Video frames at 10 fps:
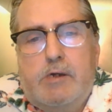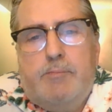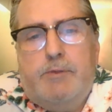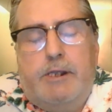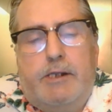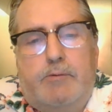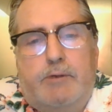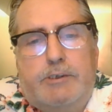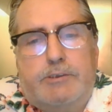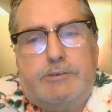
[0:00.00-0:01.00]
But
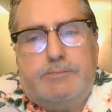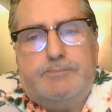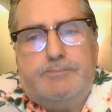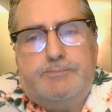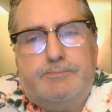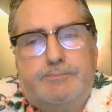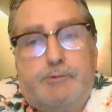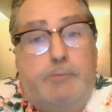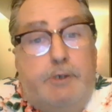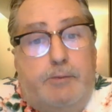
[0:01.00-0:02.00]
anyways,
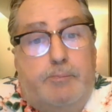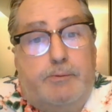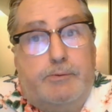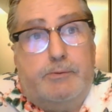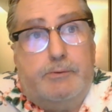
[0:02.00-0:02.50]
per meter per